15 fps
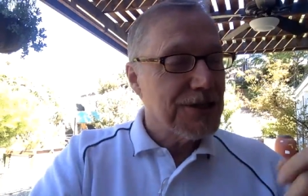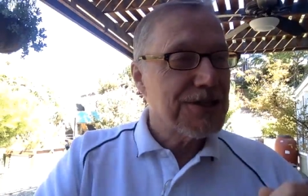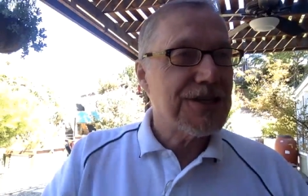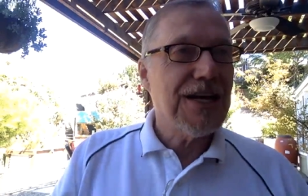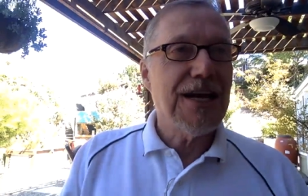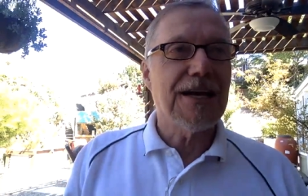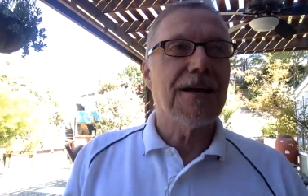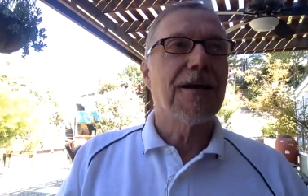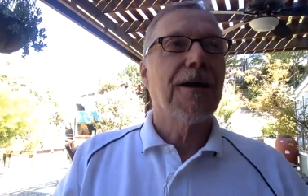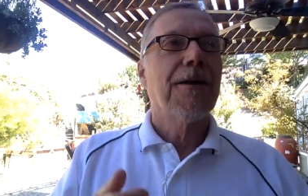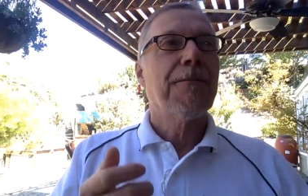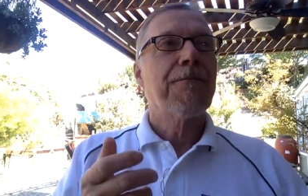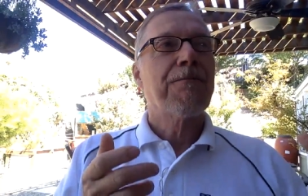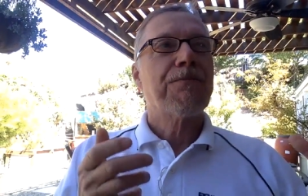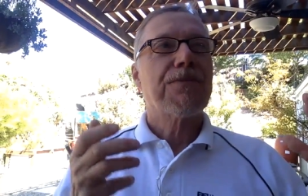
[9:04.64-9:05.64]
with a steak.
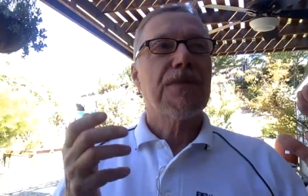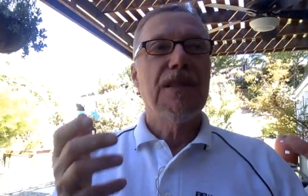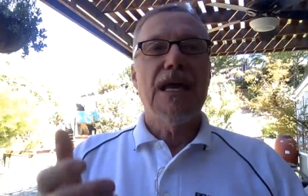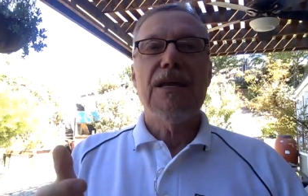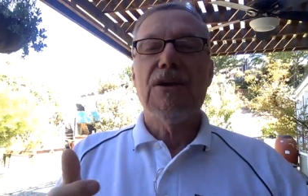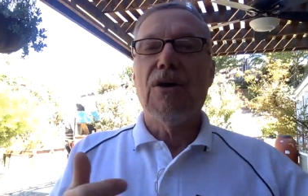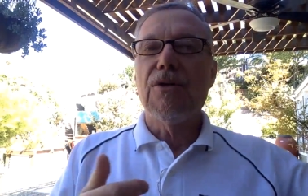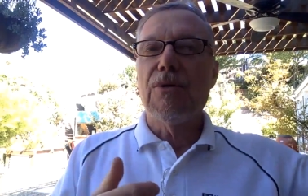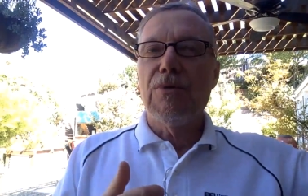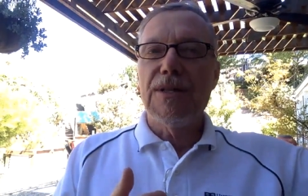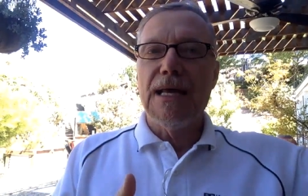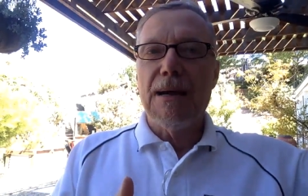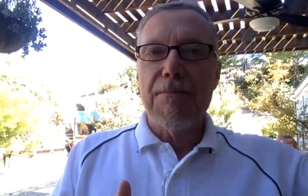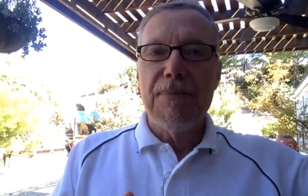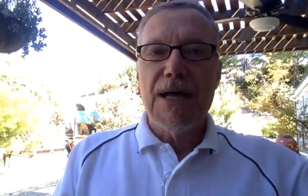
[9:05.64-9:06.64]
They know that
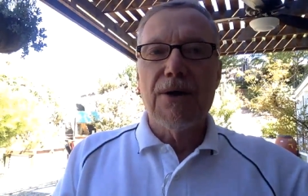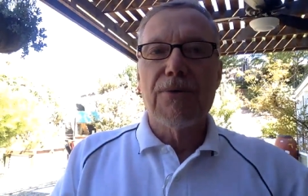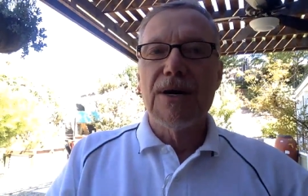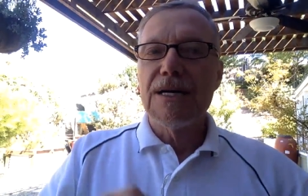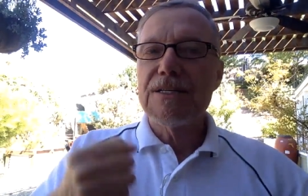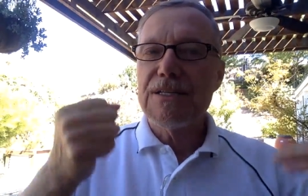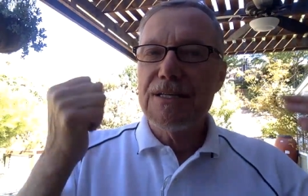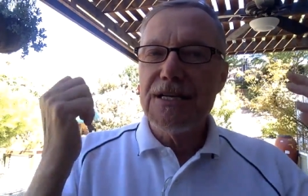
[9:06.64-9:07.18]
when that bell rings,